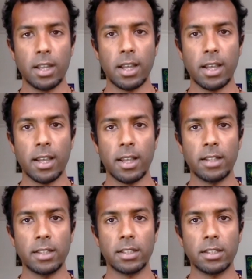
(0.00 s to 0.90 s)

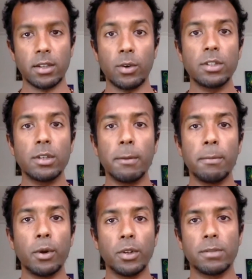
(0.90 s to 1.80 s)
and also being
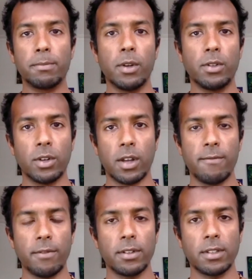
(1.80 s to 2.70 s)
pushed beyond your
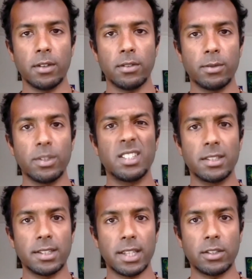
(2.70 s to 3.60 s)
comfort zones, which is
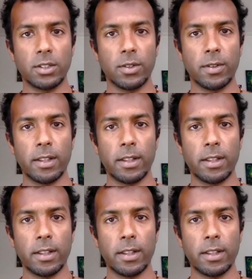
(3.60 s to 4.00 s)
essential,